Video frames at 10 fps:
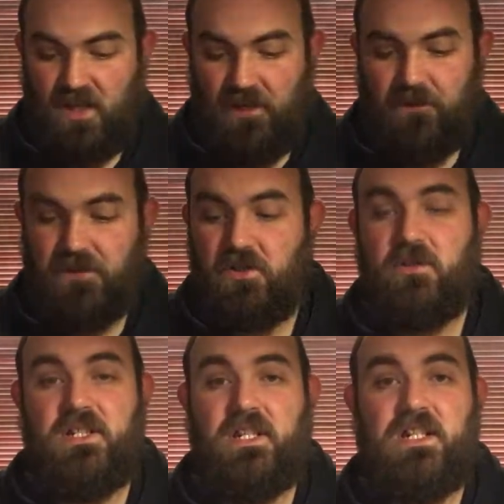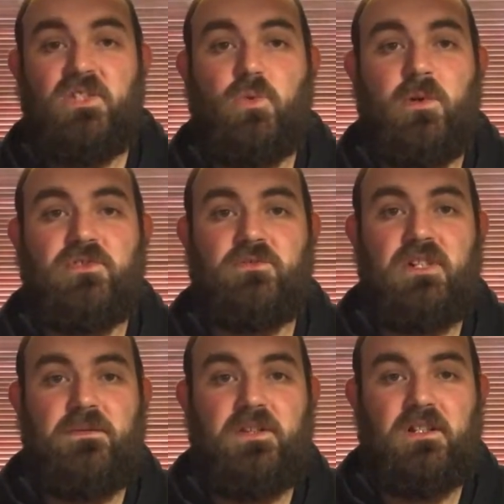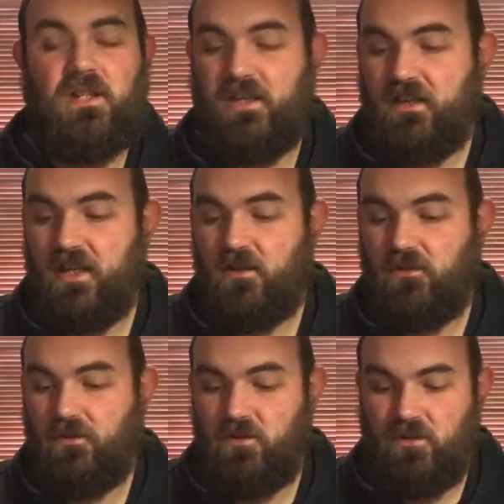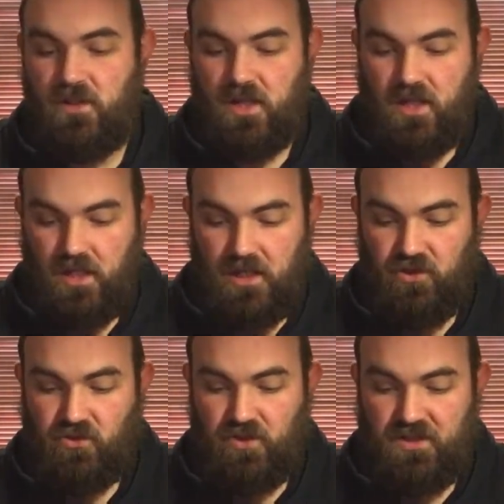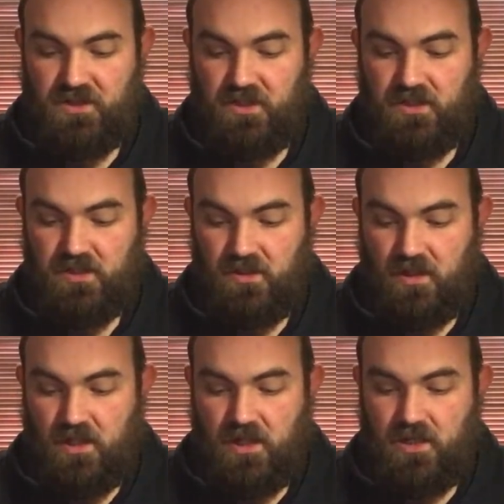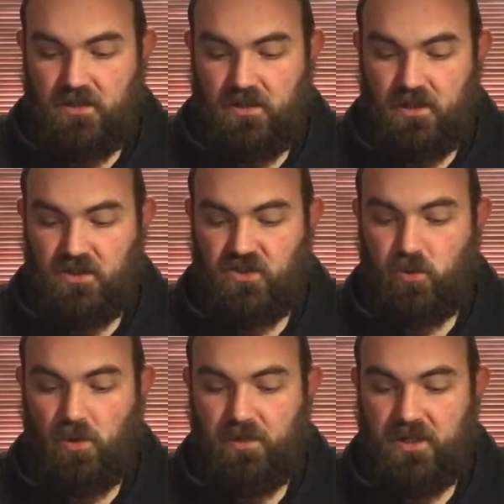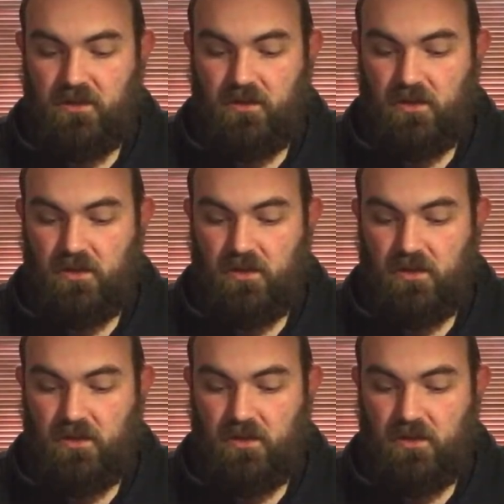If you do need any swaps or anything like that, or if you're interested in swapping,